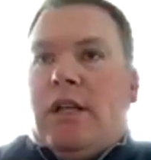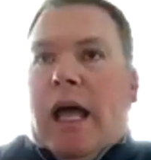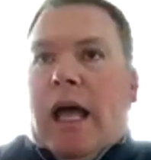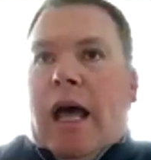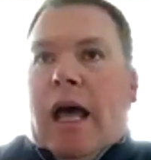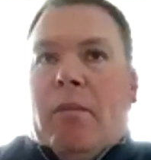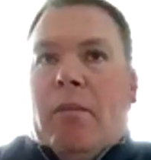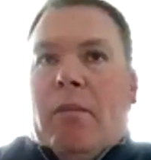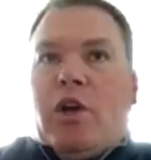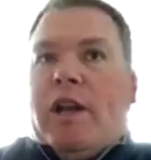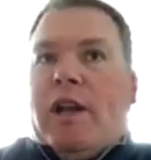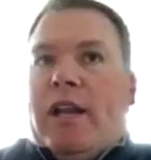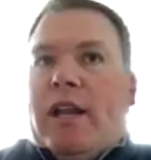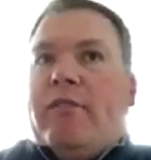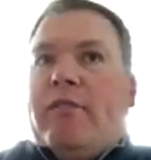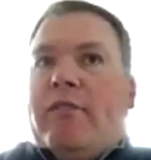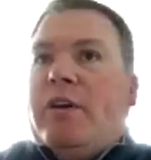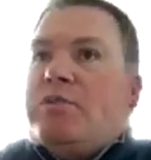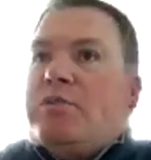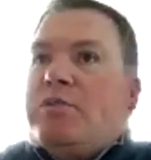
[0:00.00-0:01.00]
I'm looking at
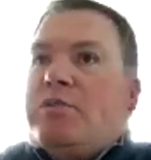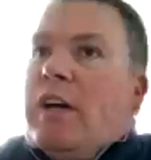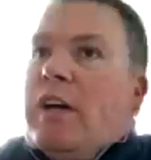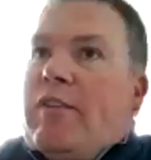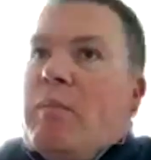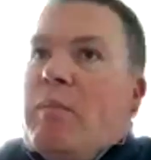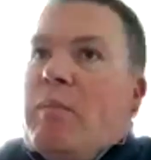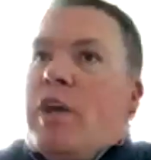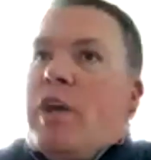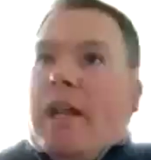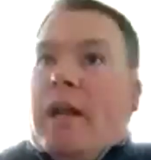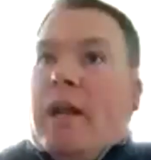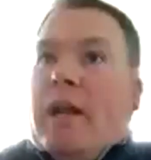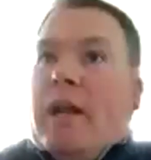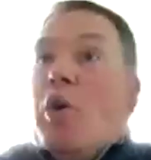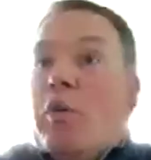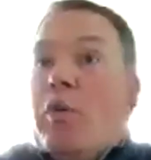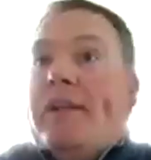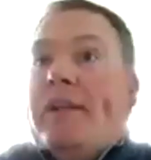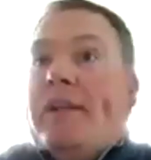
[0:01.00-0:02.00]
NFL stuff. I'm looking at
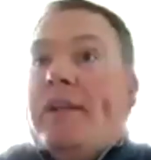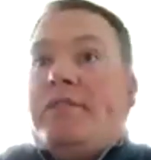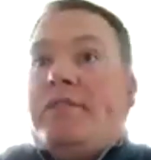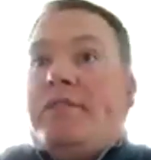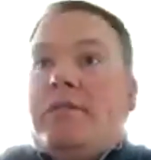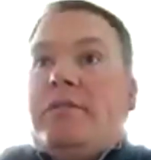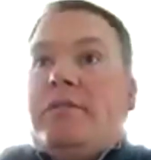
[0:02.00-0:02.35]
opponents.